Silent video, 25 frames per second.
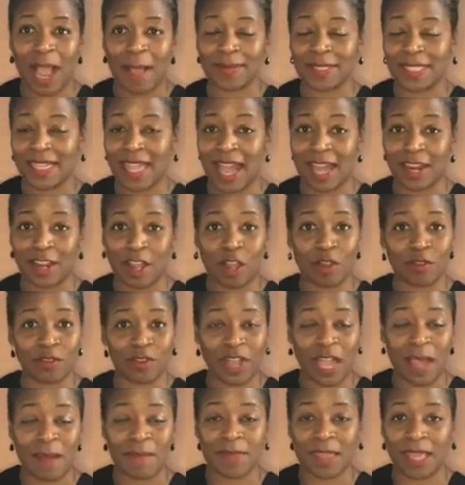and how to
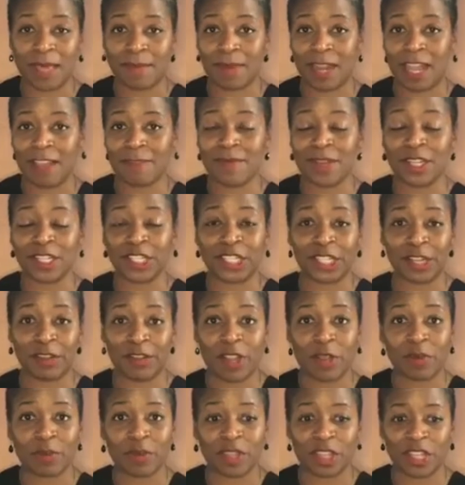overcome them. And I've been
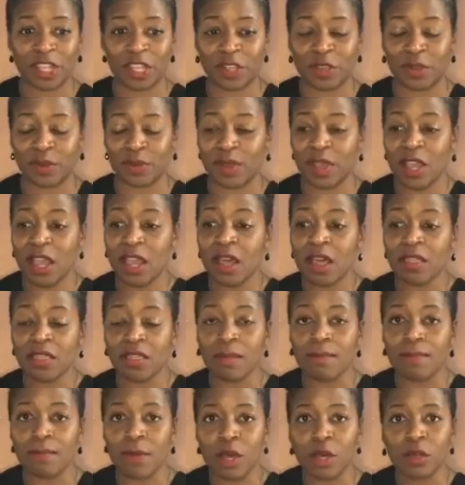sharing with you
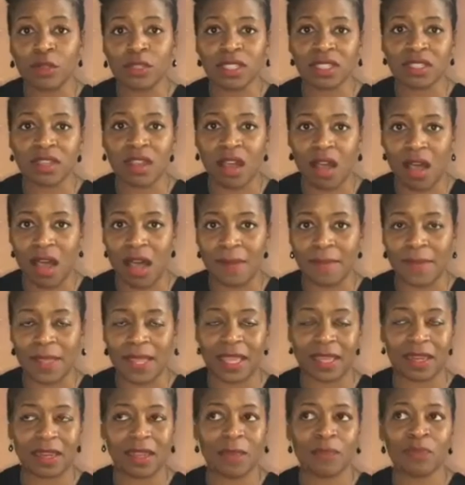the most
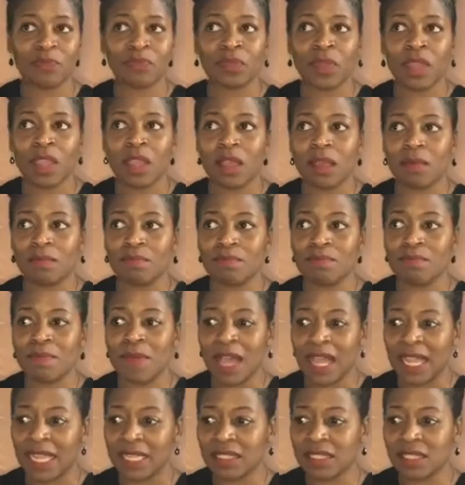common
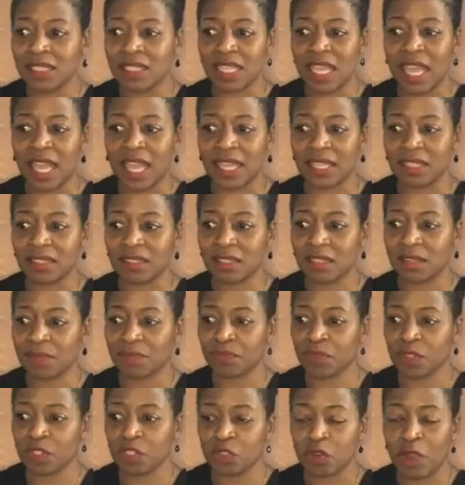mindset
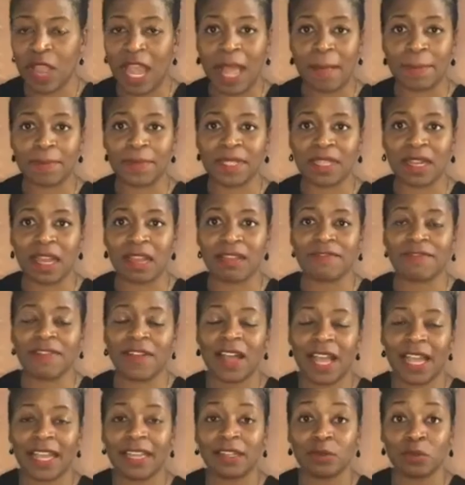traps that I
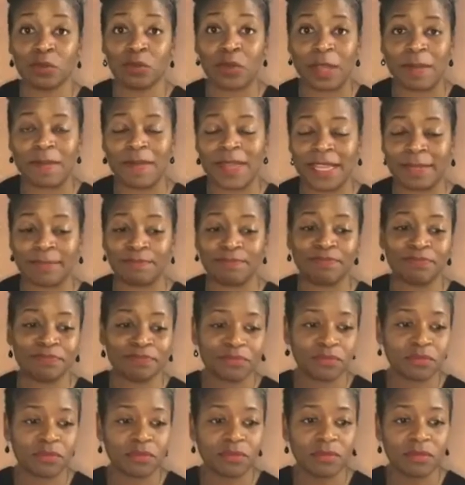find women
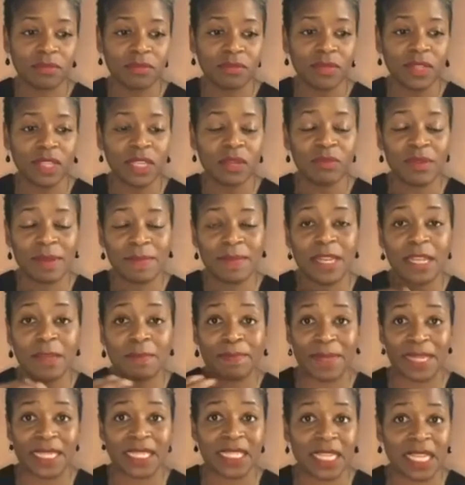in
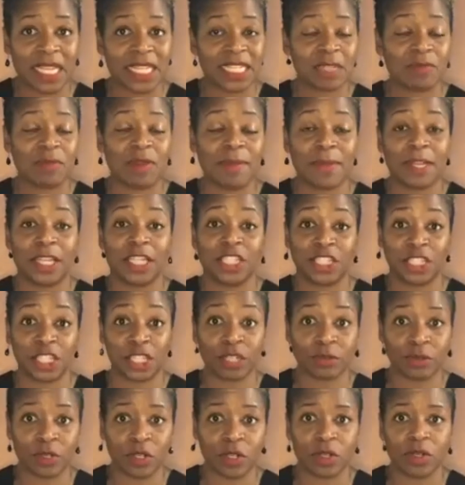business and women in
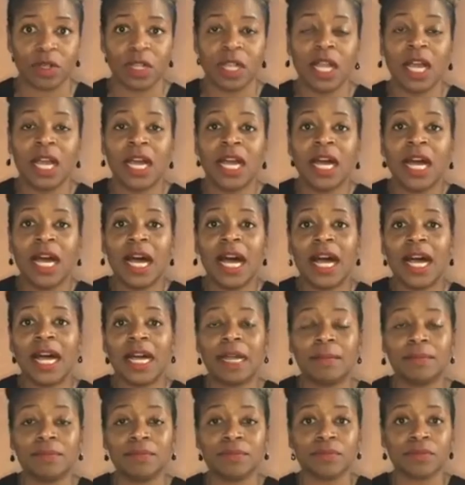general
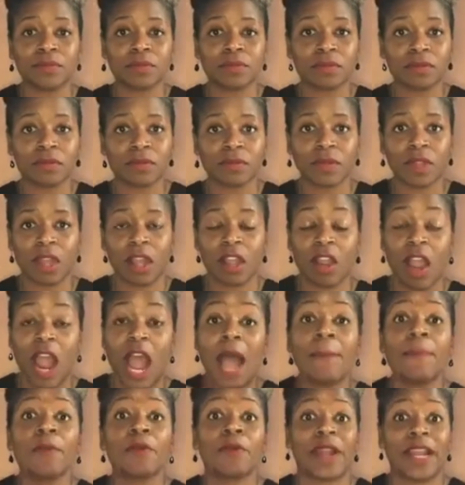are
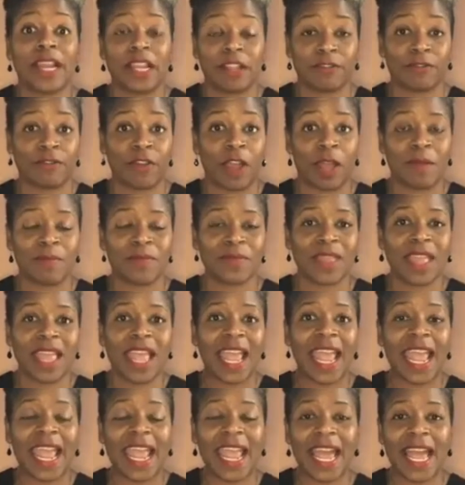operating from
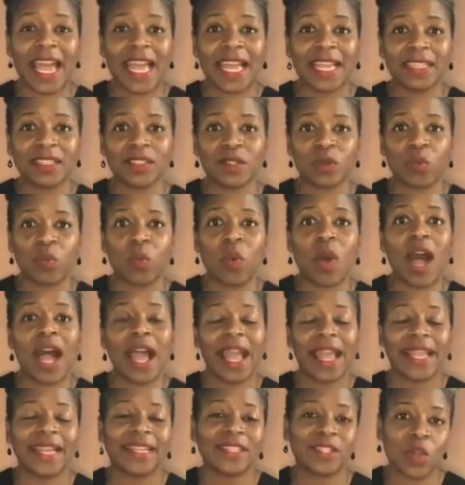and
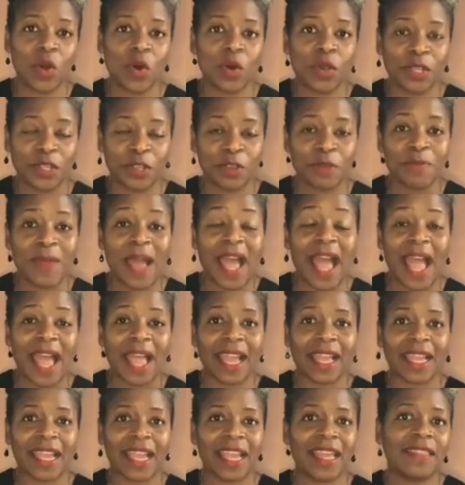why it's holding you
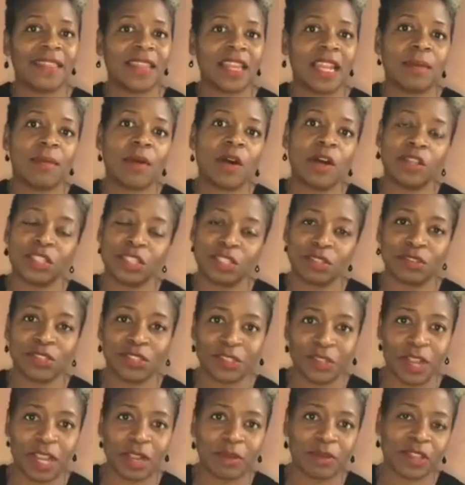back. And then I'm also
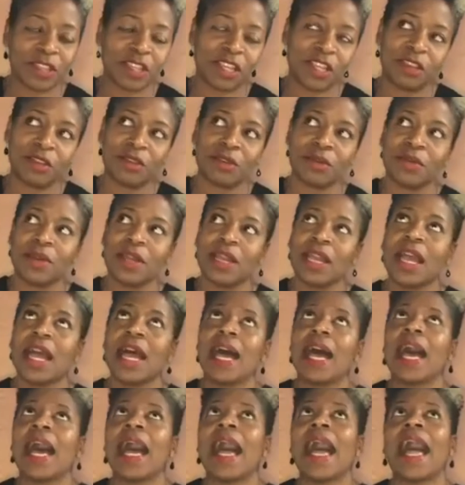sharing with you
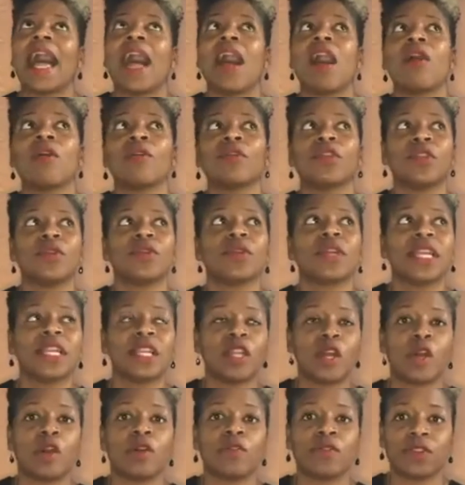how you can
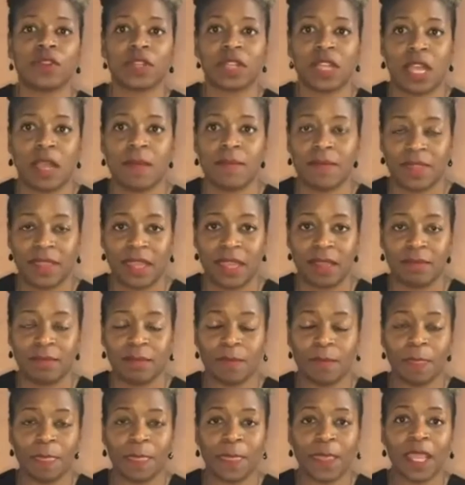overcome them.